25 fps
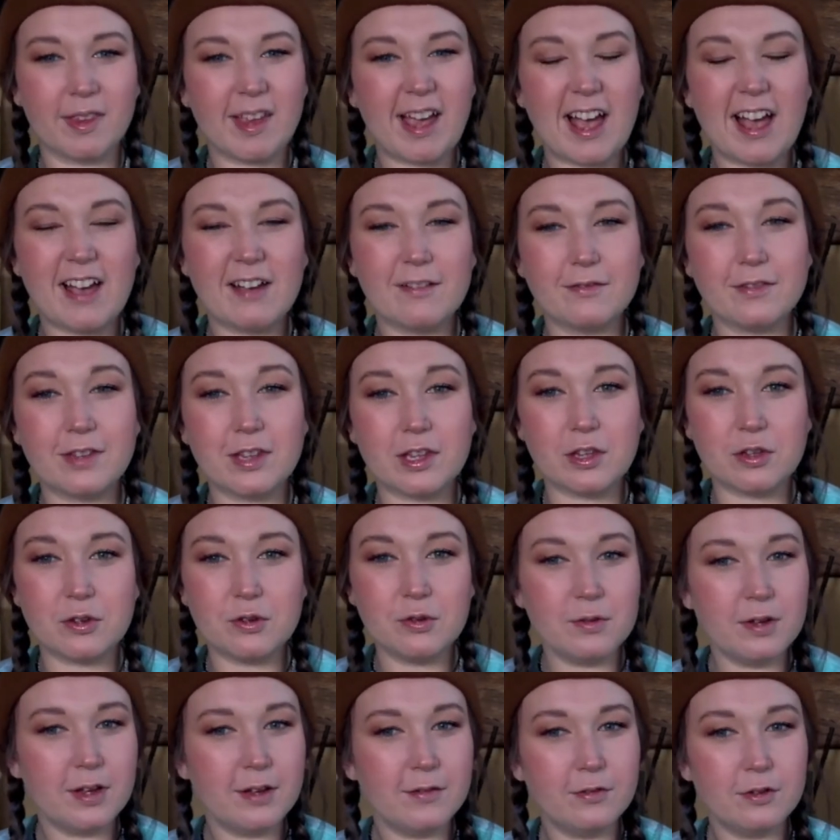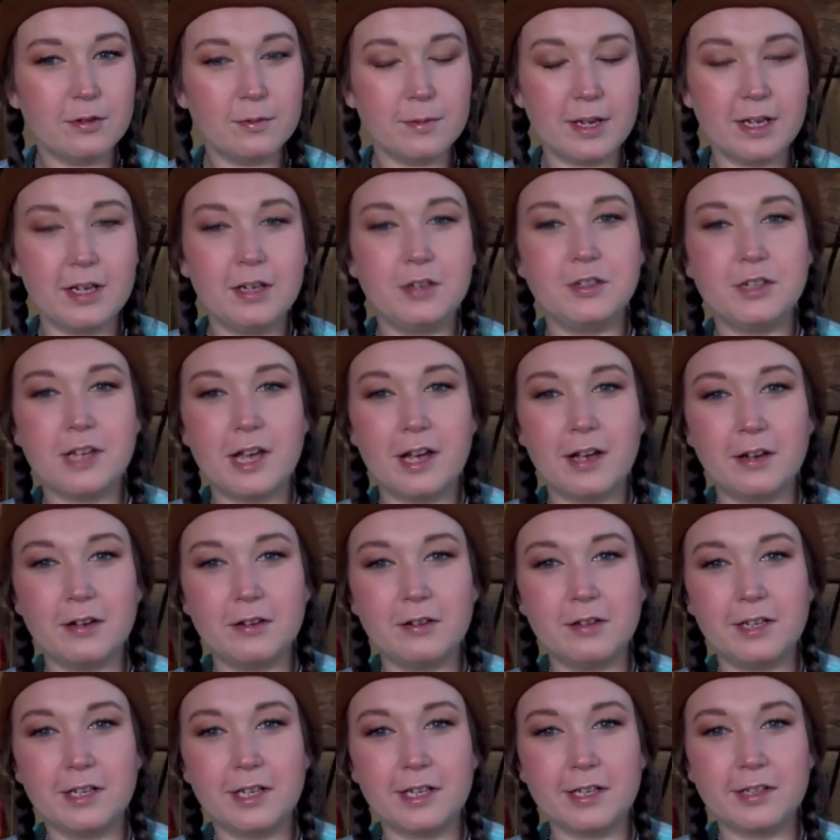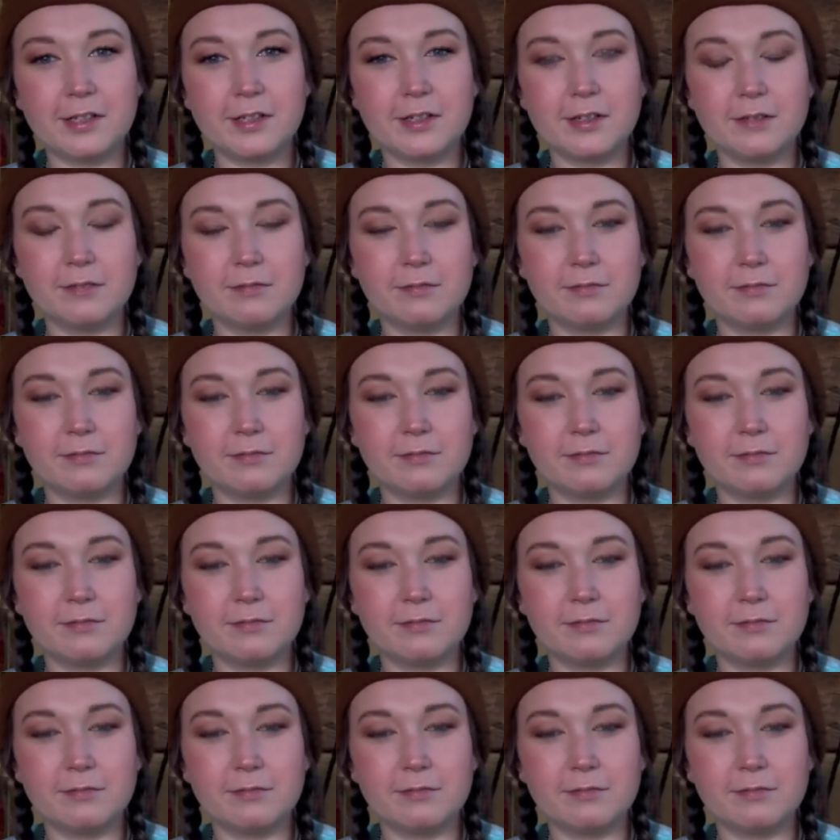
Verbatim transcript: Have you ever made a jack o' lantern?